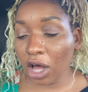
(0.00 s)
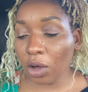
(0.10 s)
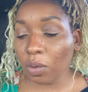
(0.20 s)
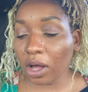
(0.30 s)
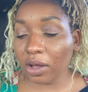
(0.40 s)

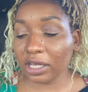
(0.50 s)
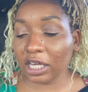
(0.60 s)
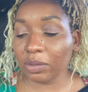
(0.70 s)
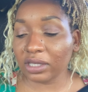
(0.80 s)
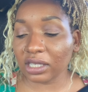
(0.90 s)
Well,
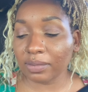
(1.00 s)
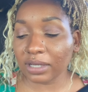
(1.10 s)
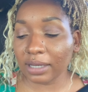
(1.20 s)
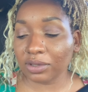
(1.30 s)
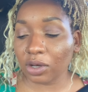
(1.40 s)
he would
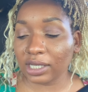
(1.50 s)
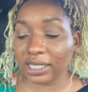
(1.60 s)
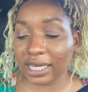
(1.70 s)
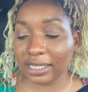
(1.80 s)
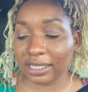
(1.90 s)
sometimes go to
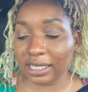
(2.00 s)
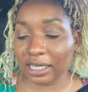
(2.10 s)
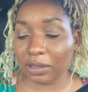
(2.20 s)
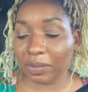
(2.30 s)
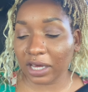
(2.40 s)
Tennessee
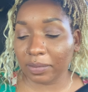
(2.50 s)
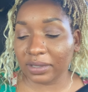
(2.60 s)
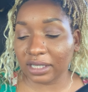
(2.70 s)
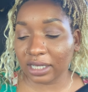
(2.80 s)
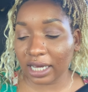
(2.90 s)
to pick up
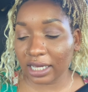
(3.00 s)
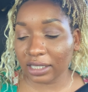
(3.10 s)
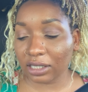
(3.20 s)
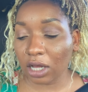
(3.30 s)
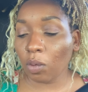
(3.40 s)
his
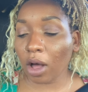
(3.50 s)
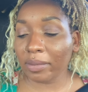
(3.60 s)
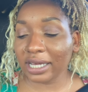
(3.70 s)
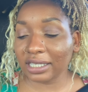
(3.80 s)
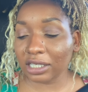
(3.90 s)
kids while
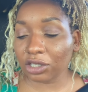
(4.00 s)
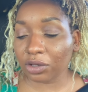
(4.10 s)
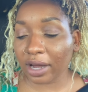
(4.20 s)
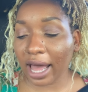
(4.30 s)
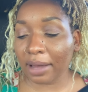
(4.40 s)
my
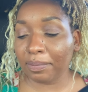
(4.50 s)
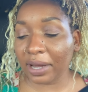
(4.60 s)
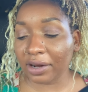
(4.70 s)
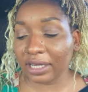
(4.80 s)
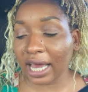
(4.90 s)
sister had
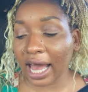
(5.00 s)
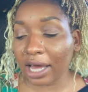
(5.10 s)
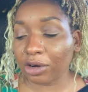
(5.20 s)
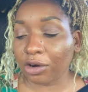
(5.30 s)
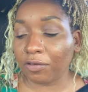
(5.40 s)
barely
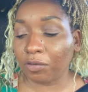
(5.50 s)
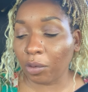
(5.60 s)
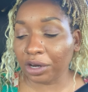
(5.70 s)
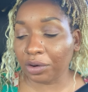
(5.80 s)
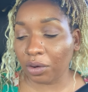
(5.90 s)
had her
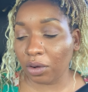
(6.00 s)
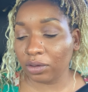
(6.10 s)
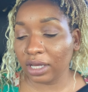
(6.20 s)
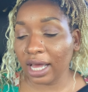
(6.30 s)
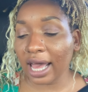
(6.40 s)

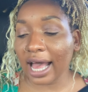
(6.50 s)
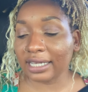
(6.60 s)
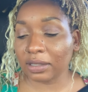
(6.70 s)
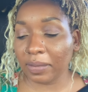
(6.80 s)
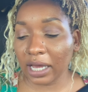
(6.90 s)
4-year-old
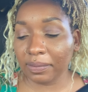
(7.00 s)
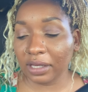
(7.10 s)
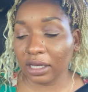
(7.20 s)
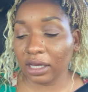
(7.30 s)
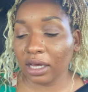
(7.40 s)
as a
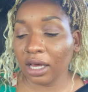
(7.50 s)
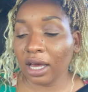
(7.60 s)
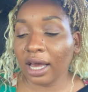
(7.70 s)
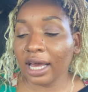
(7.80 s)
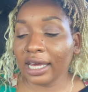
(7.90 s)
baby.
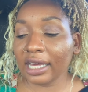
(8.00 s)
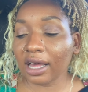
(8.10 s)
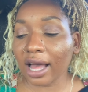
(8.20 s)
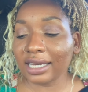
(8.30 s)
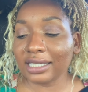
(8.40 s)
He
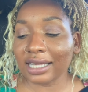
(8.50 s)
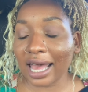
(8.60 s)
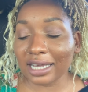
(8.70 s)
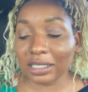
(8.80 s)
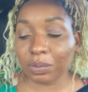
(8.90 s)
got his
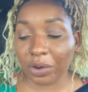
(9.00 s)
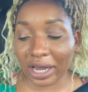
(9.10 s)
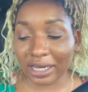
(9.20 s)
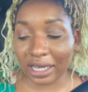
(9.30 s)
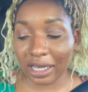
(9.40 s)
ex
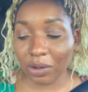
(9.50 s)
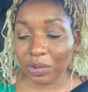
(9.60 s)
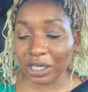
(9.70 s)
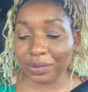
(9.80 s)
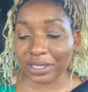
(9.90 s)
pregnant
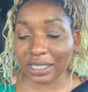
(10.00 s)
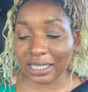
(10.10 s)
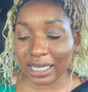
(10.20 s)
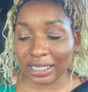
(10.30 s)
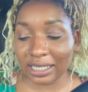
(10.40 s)
when he was in
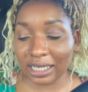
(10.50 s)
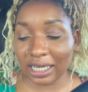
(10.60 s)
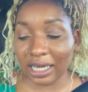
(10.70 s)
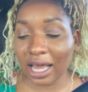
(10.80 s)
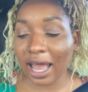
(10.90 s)

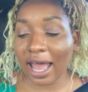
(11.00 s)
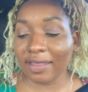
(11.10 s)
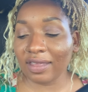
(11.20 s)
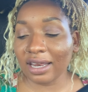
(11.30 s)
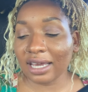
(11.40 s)
Tennessee and then